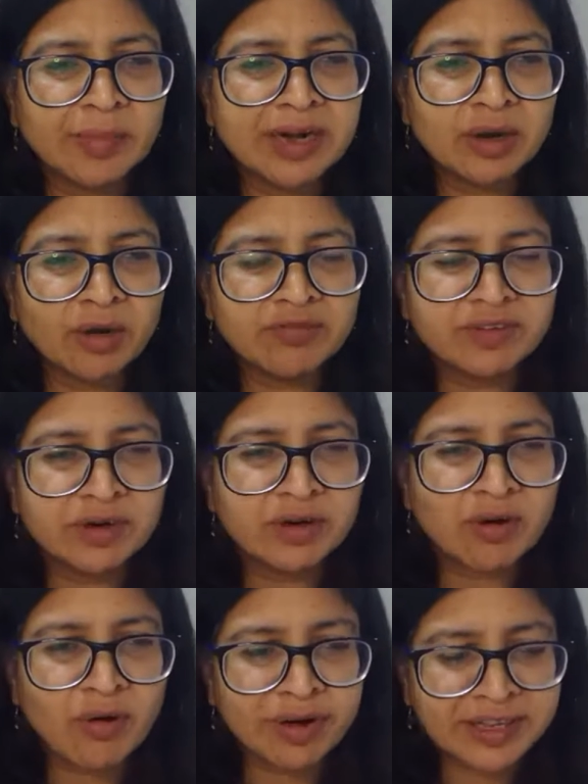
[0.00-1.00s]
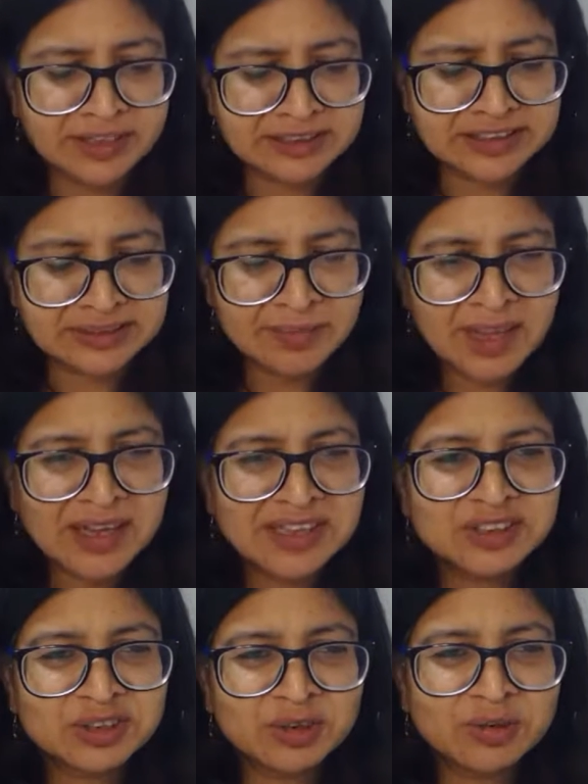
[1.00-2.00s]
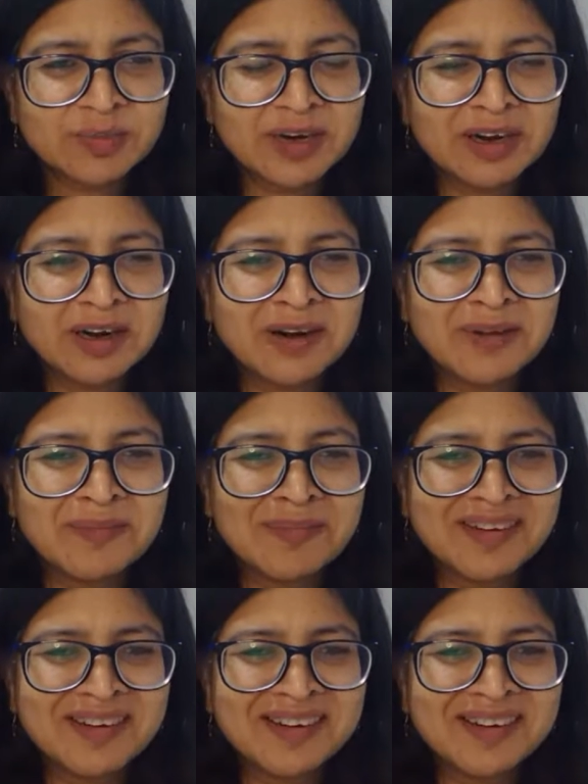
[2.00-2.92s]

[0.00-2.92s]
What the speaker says: middle of the audience. So not